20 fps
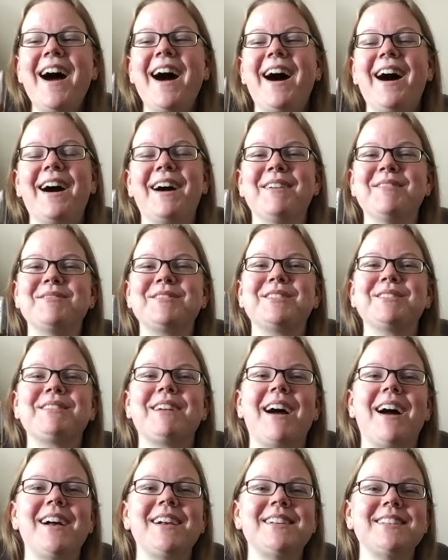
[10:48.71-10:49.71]
um, so
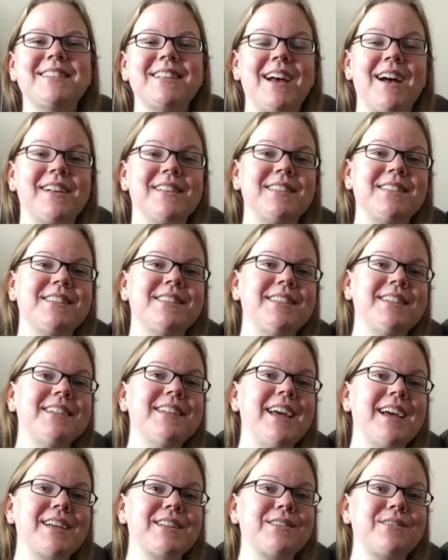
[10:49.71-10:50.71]
guys, I'll see you
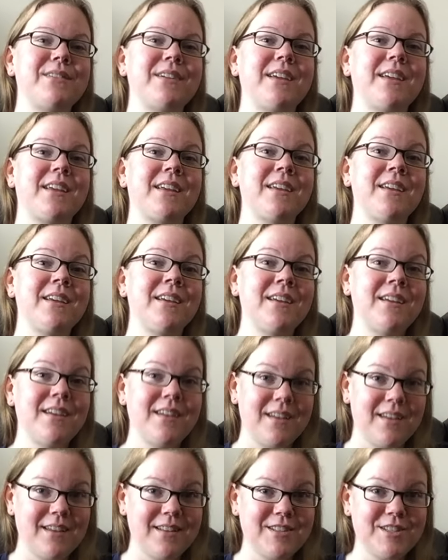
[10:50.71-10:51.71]
next week.
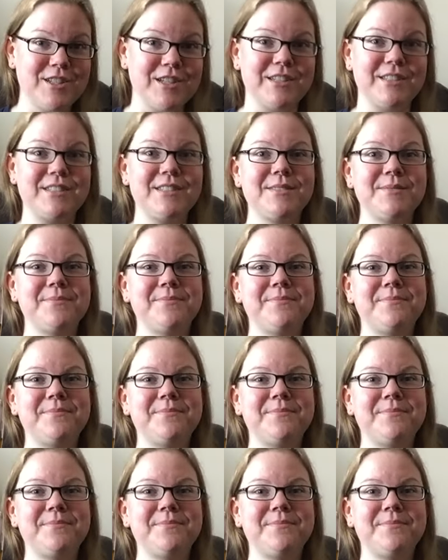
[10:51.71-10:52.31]
Cheers.